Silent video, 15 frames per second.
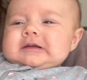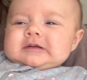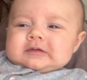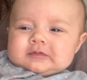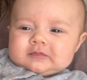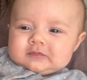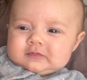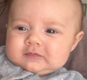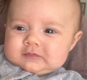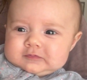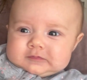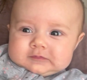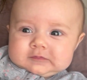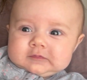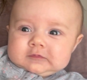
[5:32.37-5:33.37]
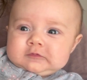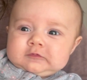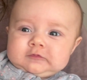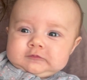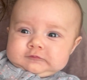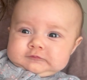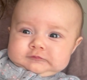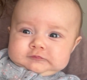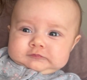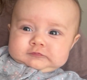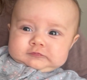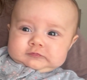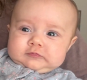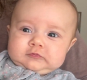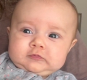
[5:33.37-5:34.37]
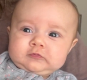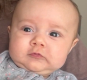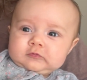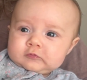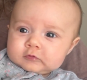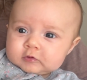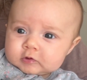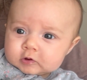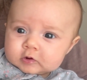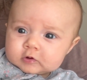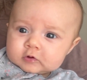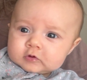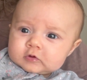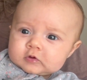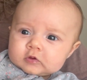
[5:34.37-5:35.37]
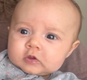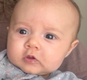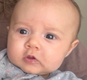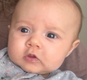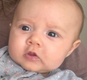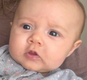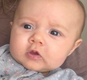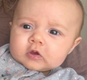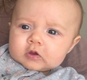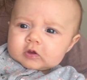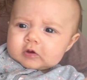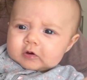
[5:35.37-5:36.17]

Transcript: You want to eat, don't you? We gotta feed you, and then we're gonna walk.